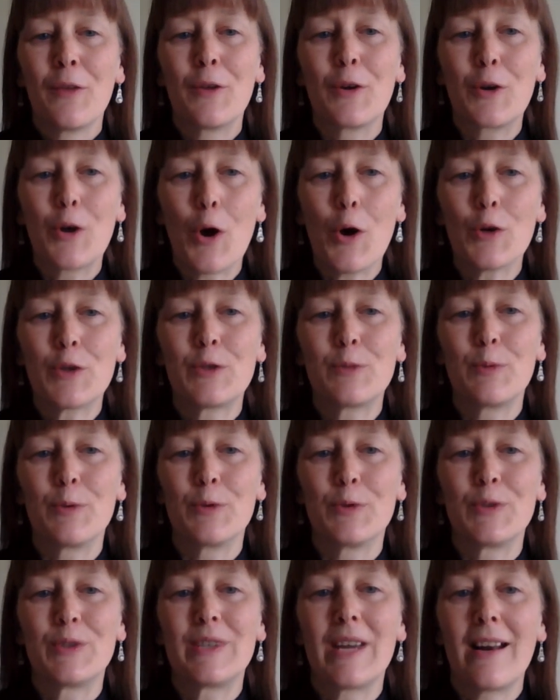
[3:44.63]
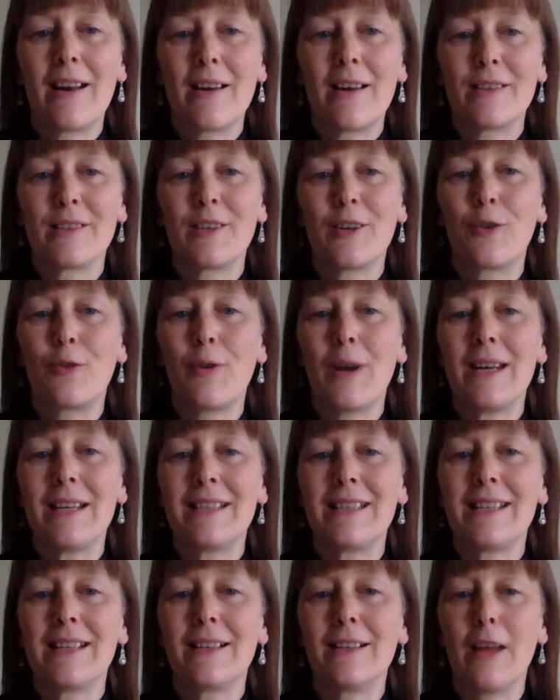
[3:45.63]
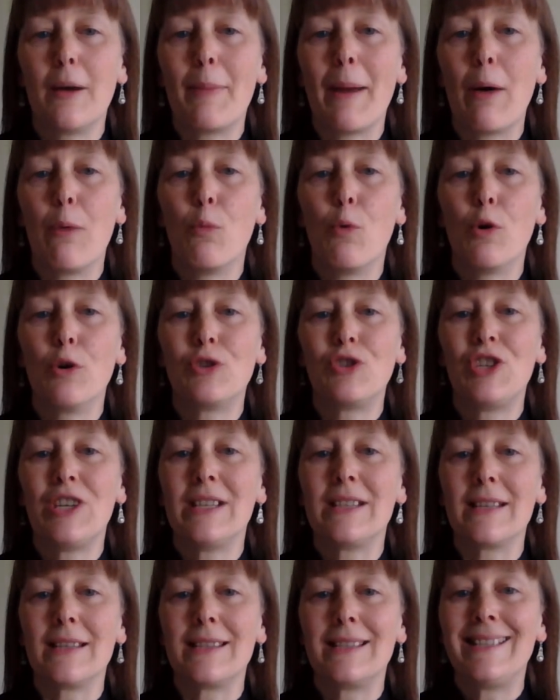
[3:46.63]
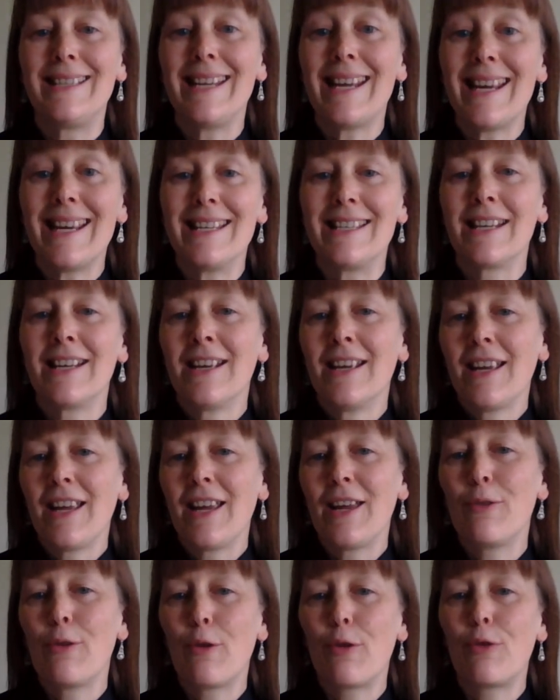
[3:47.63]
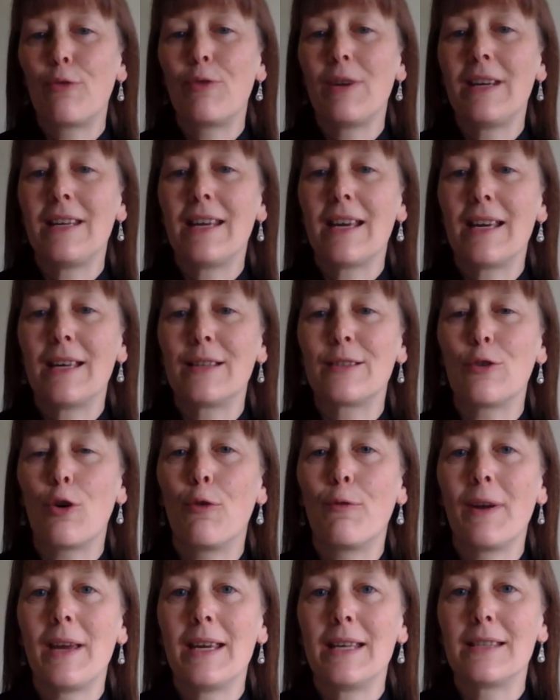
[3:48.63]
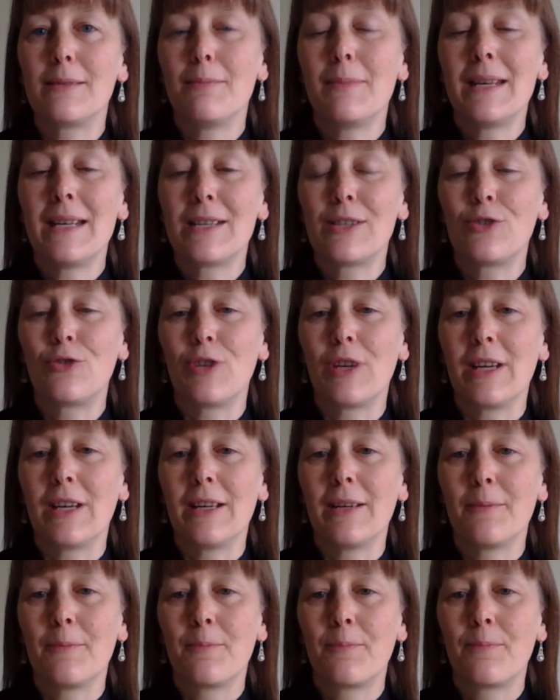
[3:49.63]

The Gospels tell us a great deal about what Jesus did in the three years of his ministry,